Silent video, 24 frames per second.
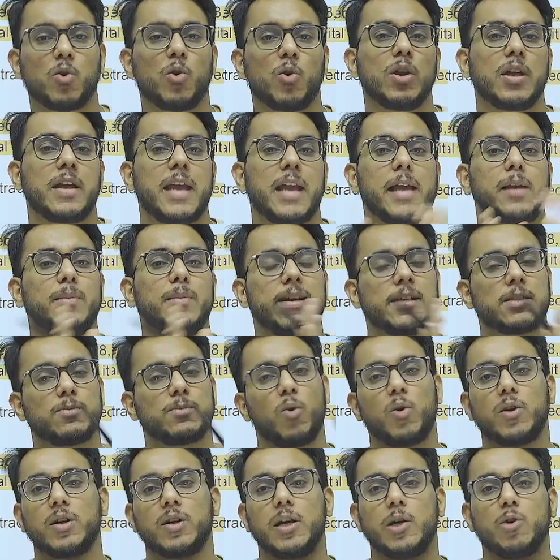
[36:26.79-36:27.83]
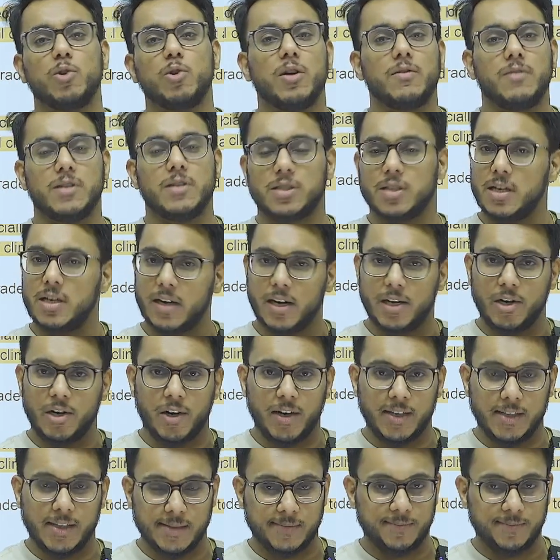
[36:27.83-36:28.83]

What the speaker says: can be exported to the Western countries.